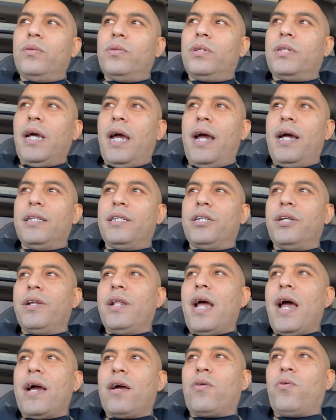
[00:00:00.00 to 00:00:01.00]
To answer
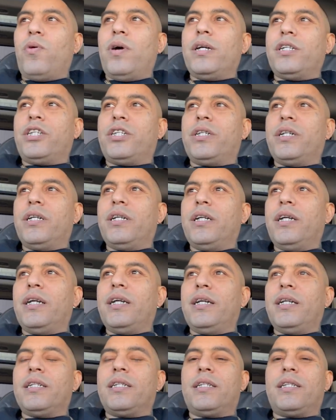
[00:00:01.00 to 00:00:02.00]
that question
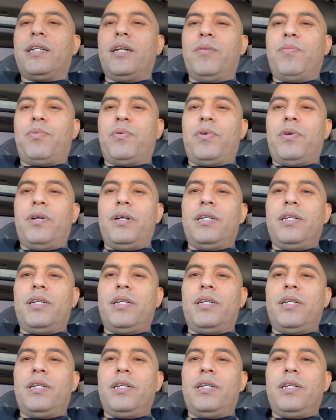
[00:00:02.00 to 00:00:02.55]
is simple,